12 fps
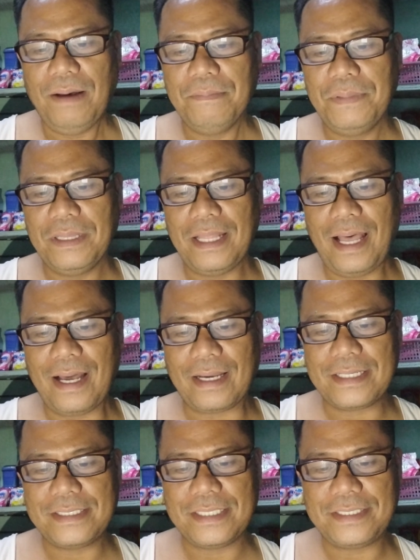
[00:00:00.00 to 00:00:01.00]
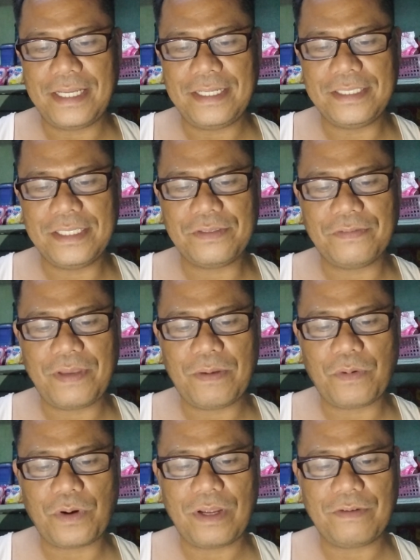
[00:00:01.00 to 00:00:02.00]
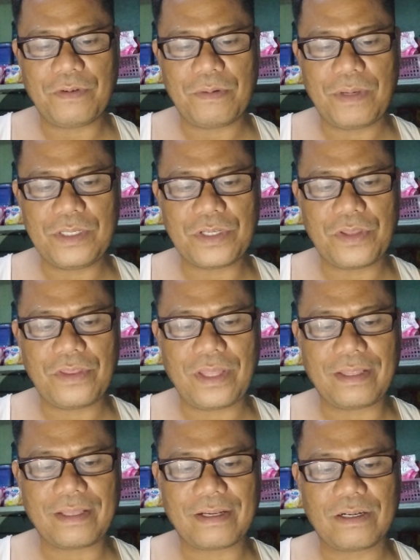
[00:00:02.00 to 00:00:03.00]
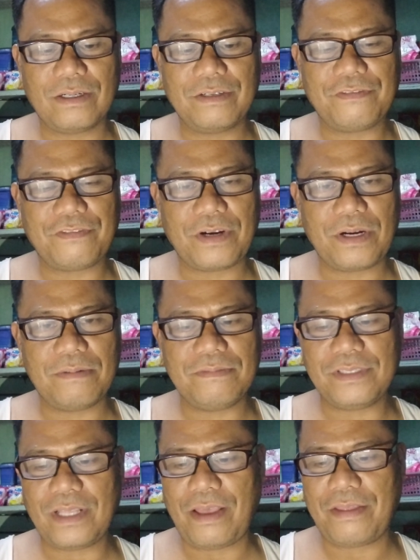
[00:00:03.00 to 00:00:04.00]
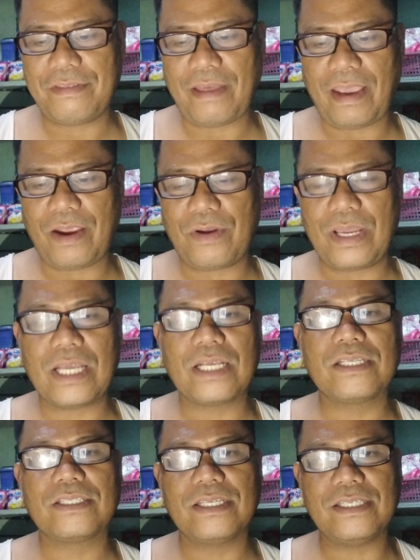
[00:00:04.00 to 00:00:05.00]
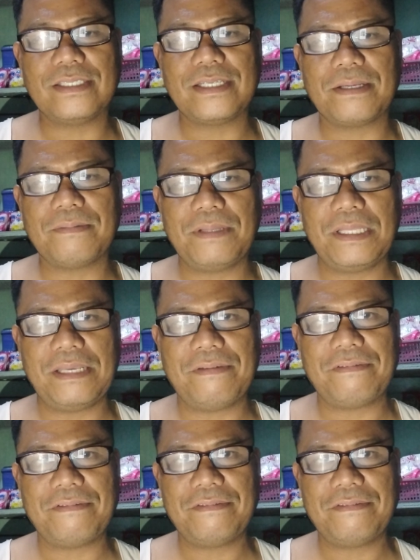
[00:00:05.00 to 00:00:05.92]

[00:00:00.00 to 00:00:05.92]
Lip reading: Blank is the tendency to favor information that confirms their existing belief.